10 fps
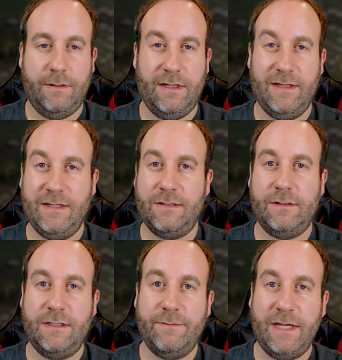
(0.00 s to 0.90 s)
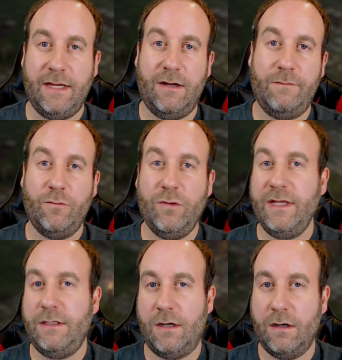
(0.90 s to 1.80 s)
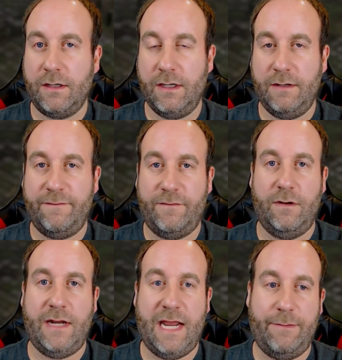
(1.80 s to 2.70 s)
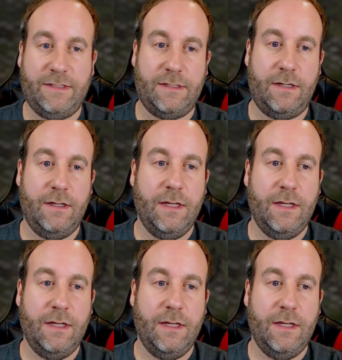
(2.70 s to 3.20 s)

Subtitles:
And this looks to be a helm really targeted for an Amazon.